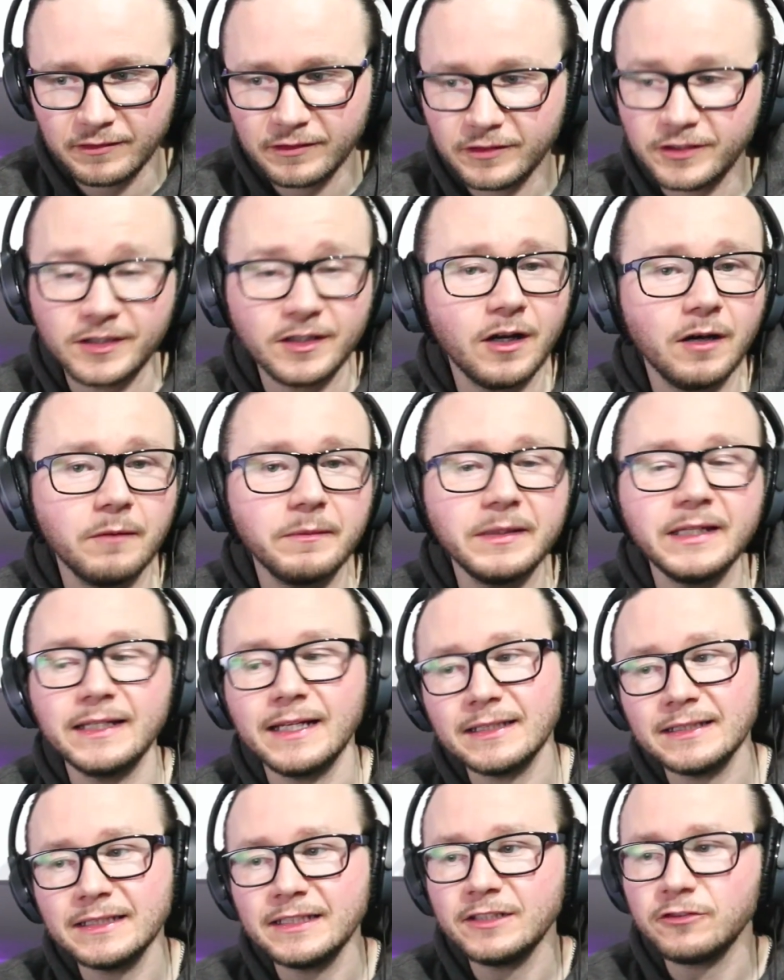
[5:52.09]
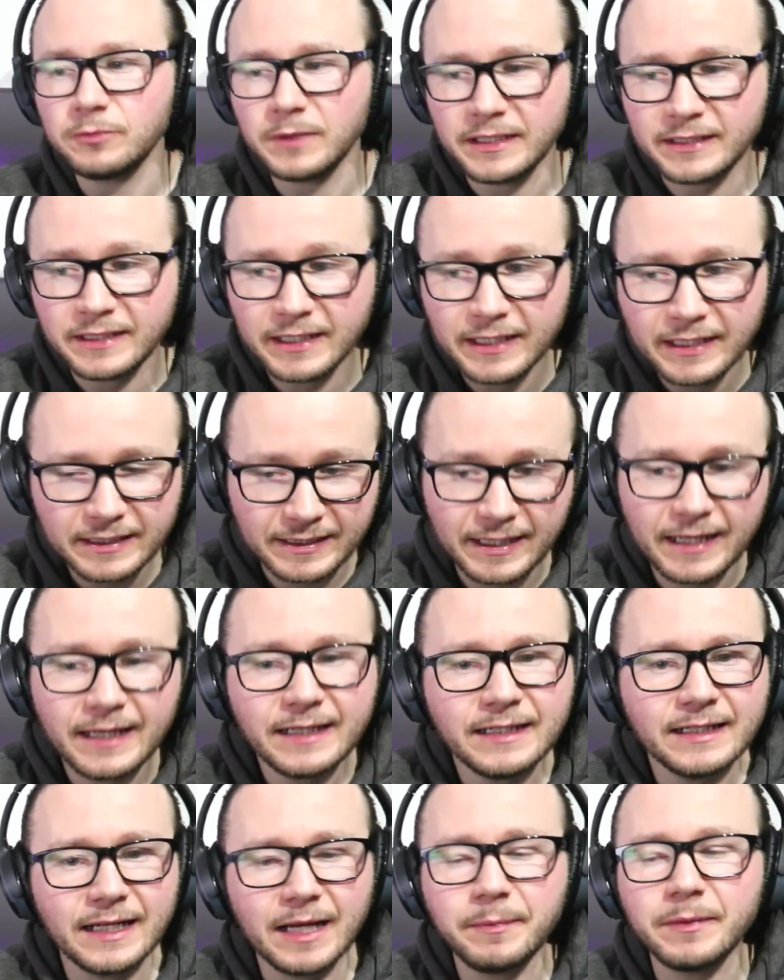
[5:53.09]
Do you know what I mean? At least when Kane
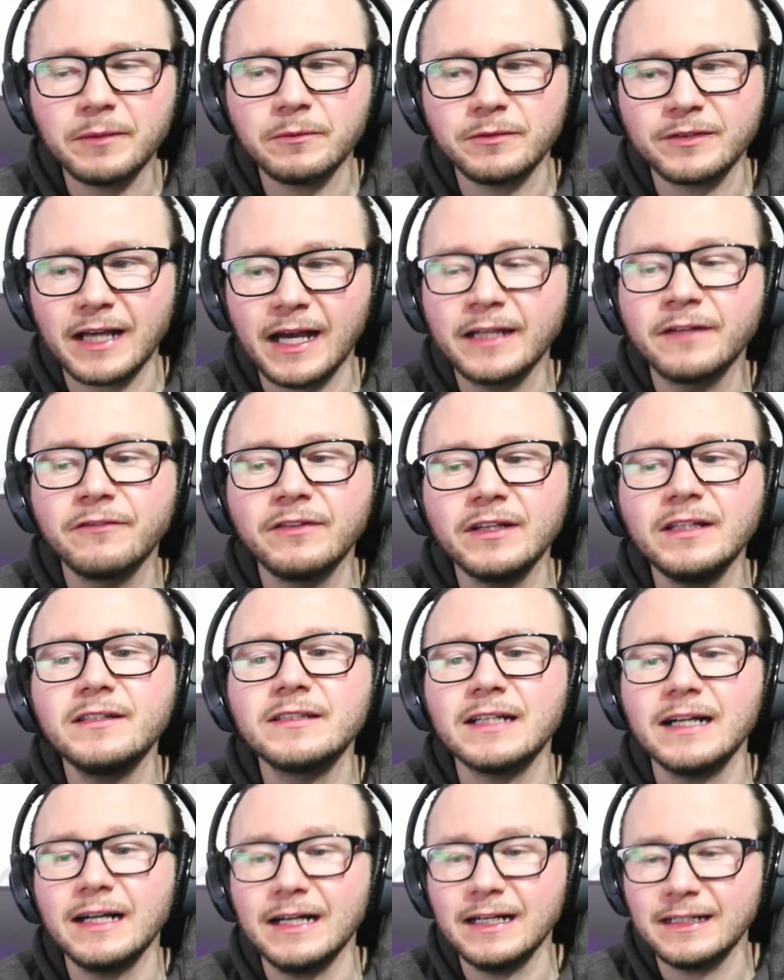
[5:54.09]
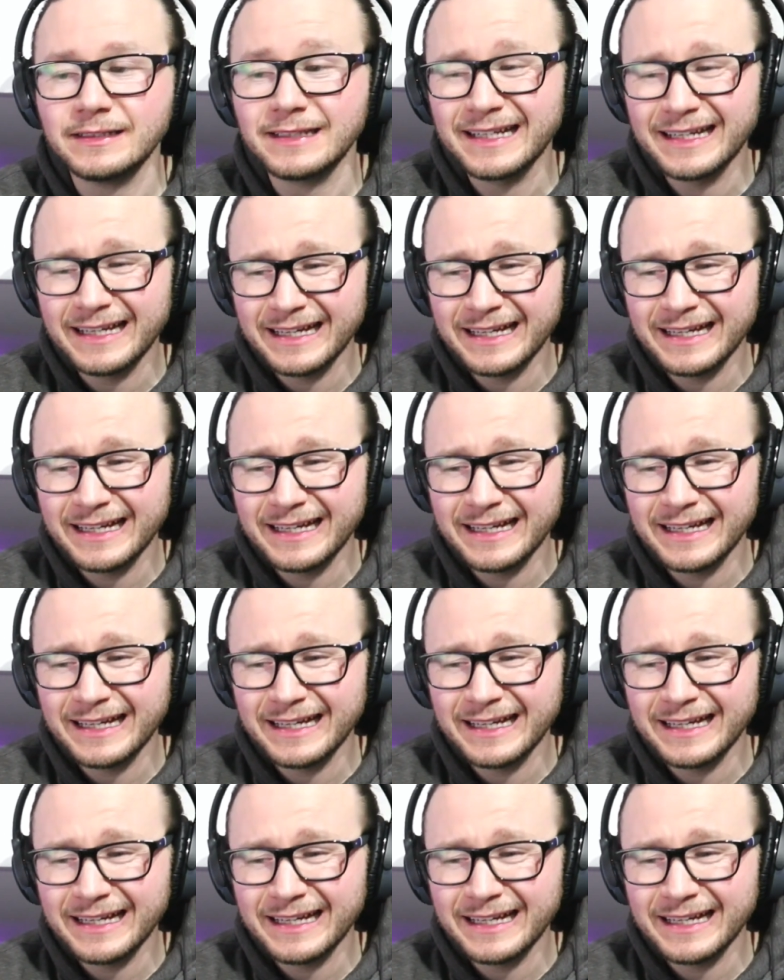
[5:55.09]
and Abby was kind of in charge,